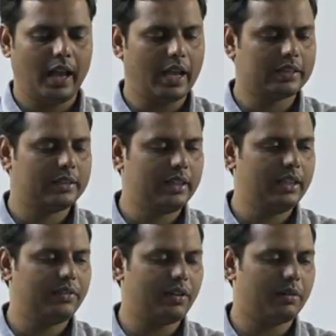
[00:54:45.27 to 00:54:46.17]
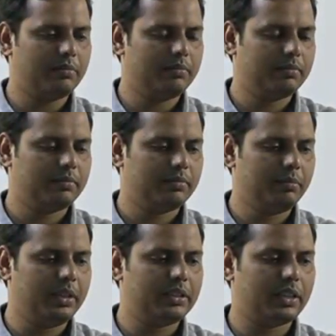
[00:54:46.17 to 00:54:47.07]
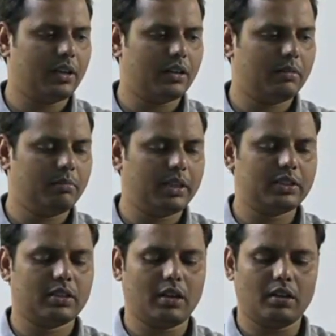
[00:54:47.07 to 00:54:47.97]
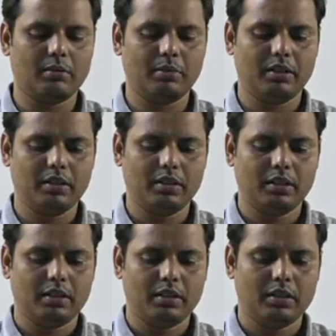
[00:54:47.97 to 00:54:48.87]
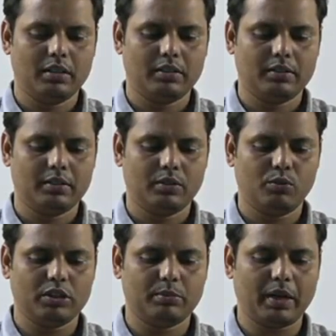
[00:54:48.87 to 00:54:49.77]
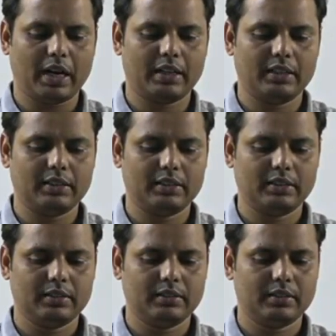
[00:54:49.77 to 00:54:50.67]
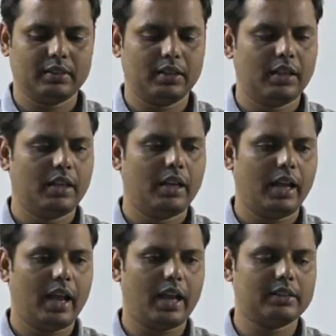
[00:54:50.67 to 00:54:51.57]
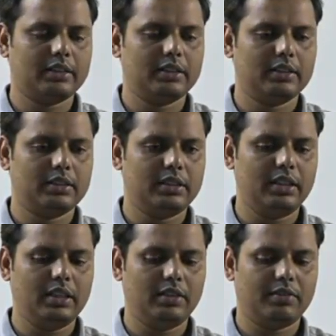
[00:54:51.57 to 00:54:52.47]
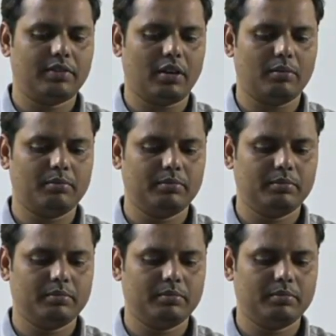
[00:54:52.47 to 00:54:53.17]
as seen from mixed economy was practiced as seen from